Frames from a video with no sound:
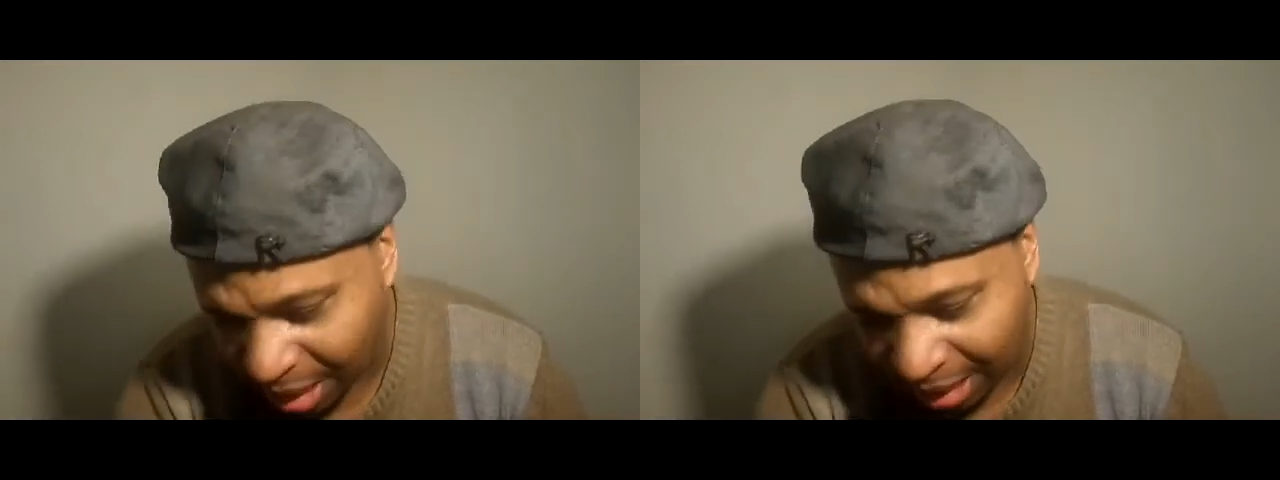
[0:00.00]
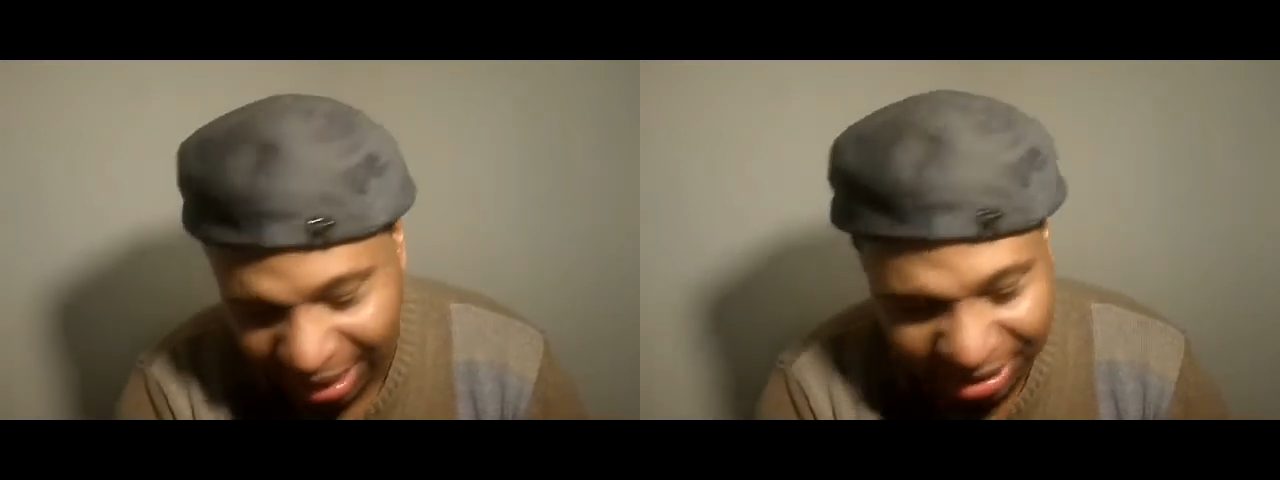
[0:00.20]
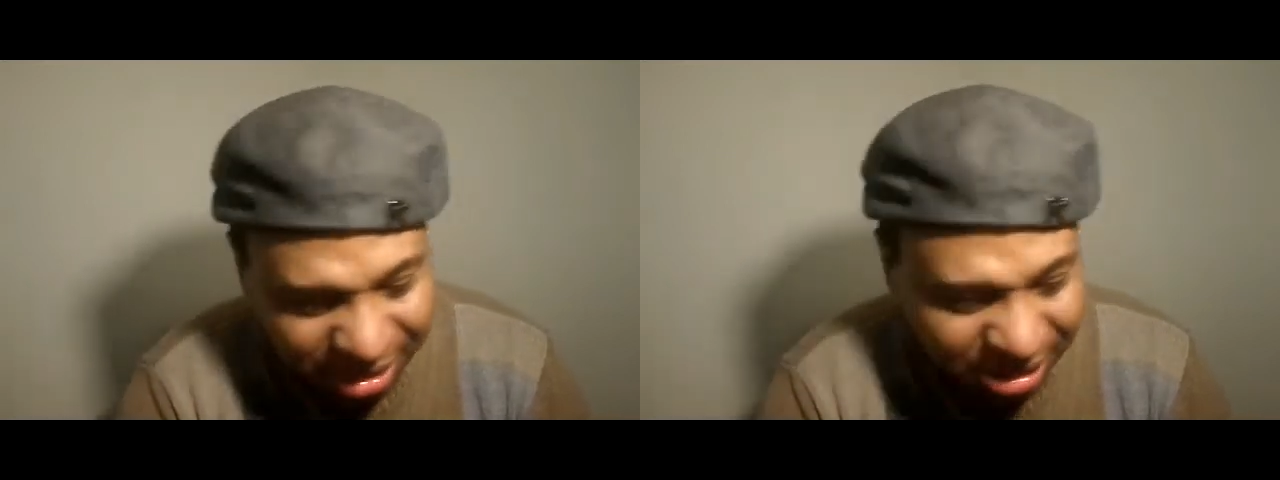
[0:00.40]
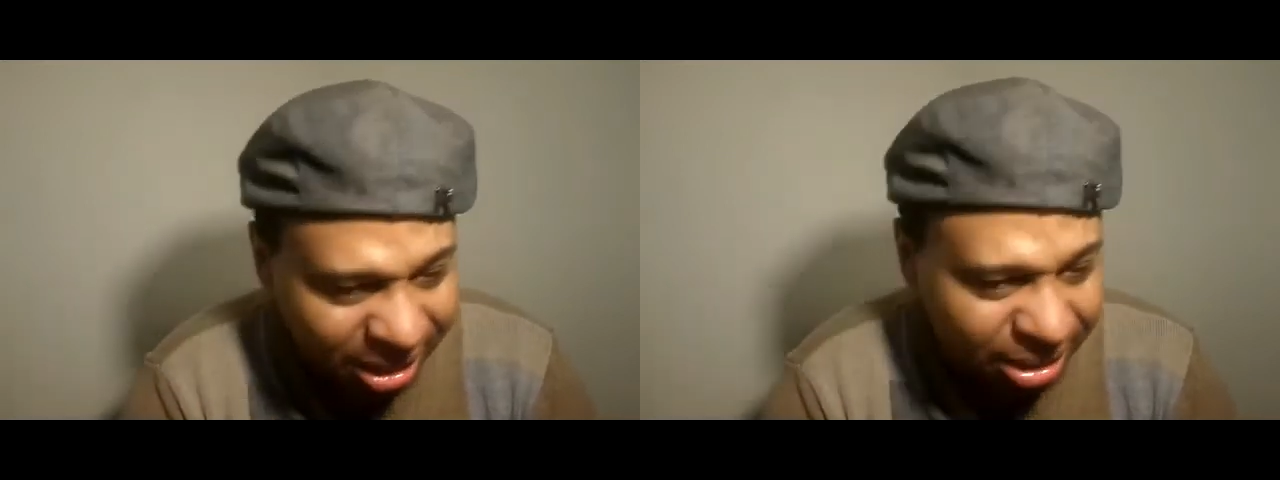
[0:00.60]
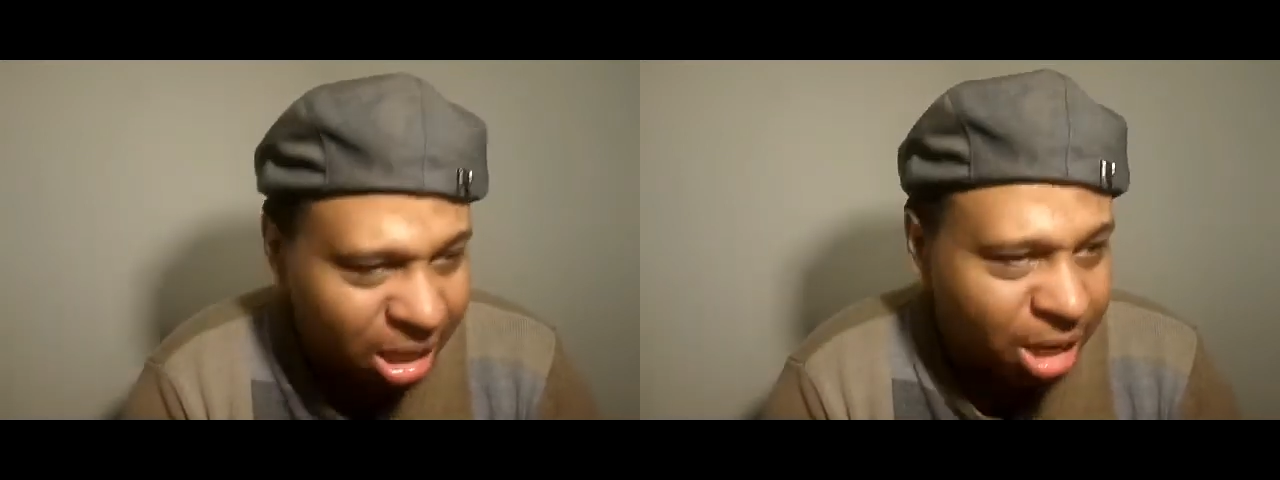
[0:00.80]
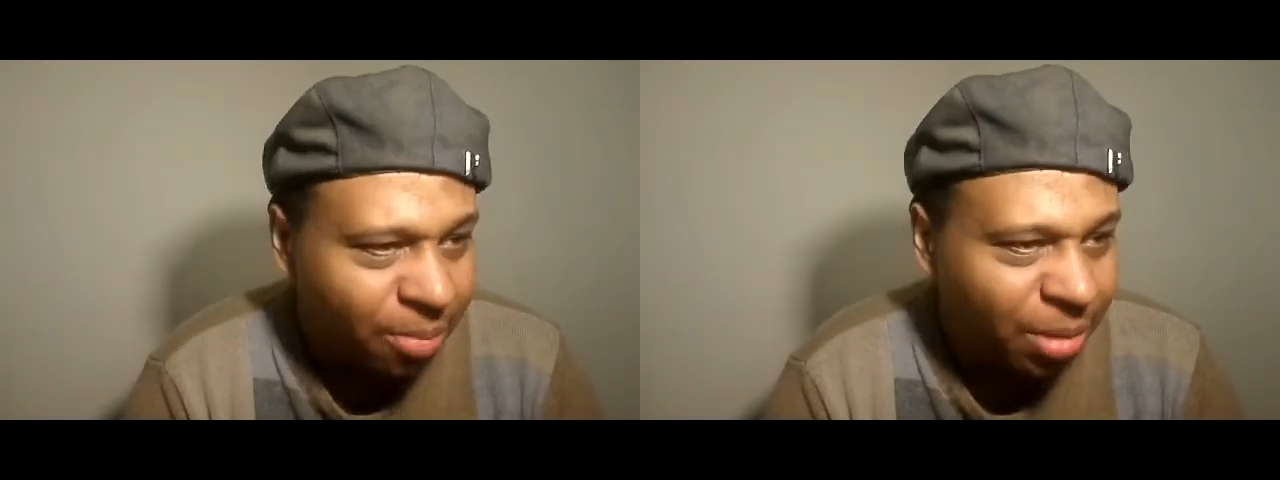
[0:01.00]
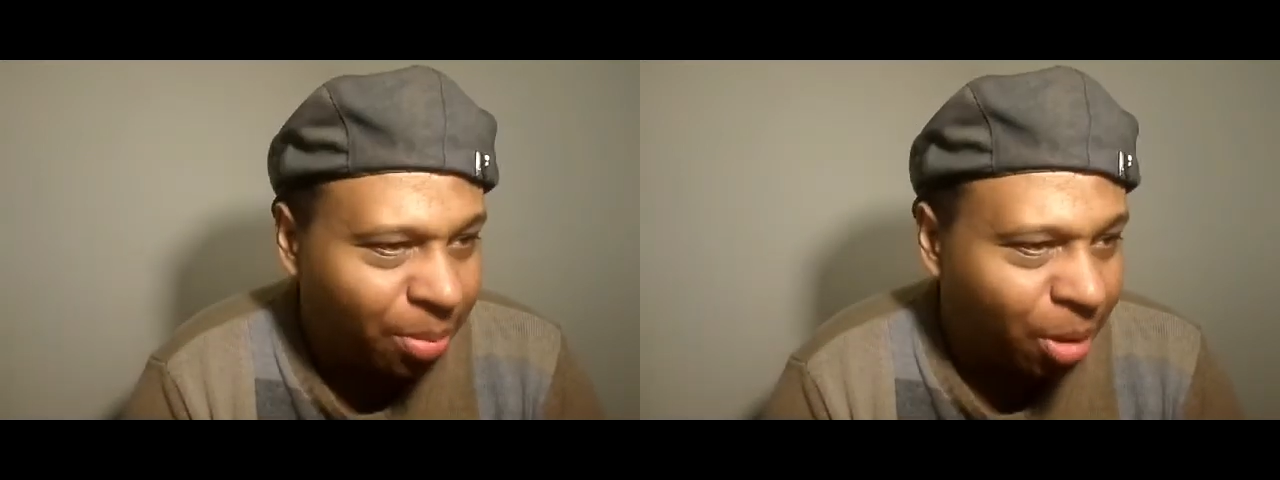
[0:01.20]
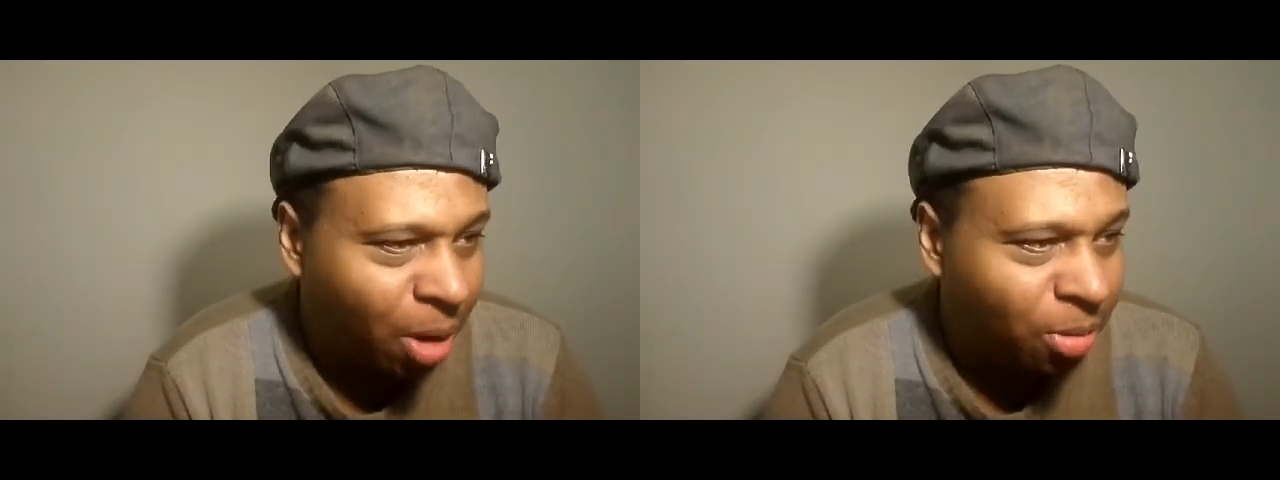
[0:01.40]
And that's the thing.
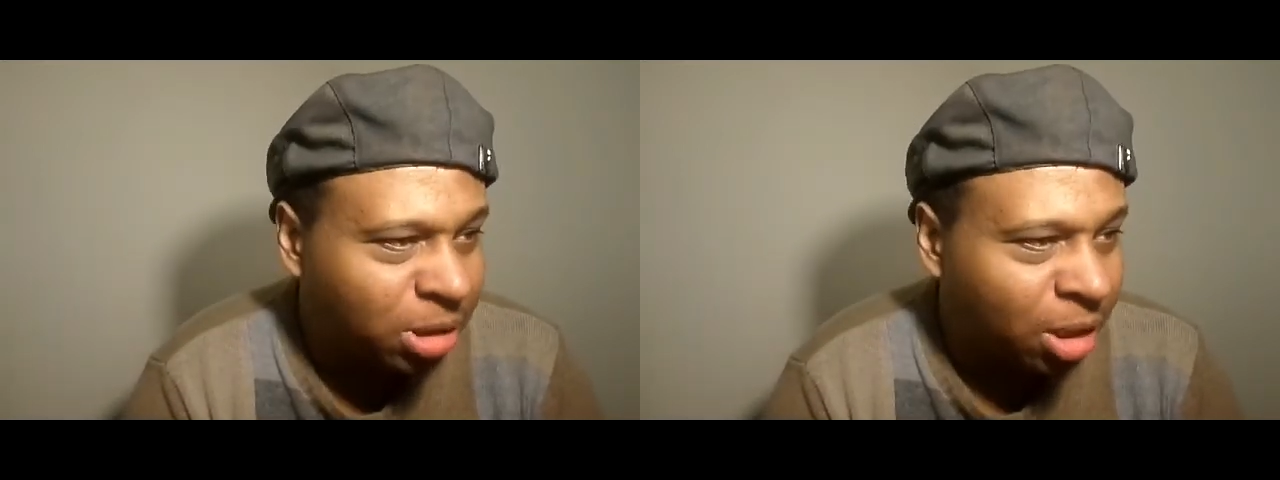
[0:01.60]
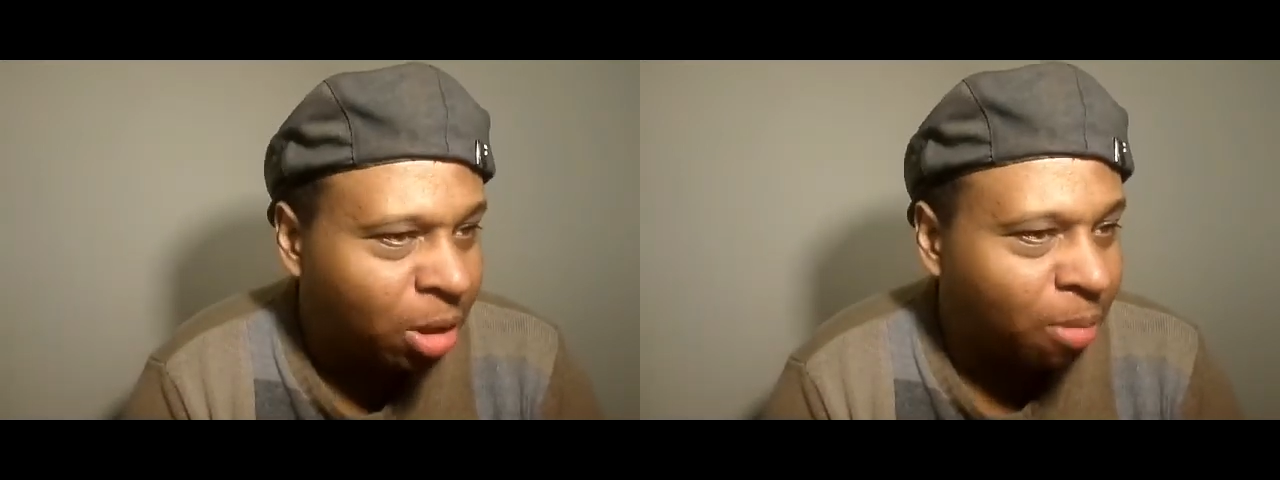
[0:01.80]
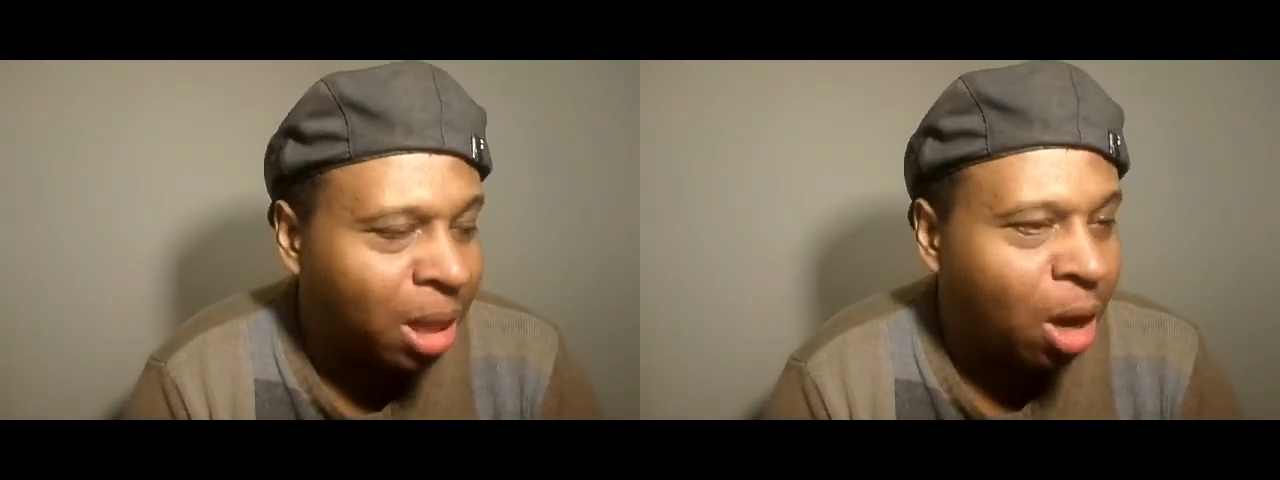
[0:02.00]
People always think that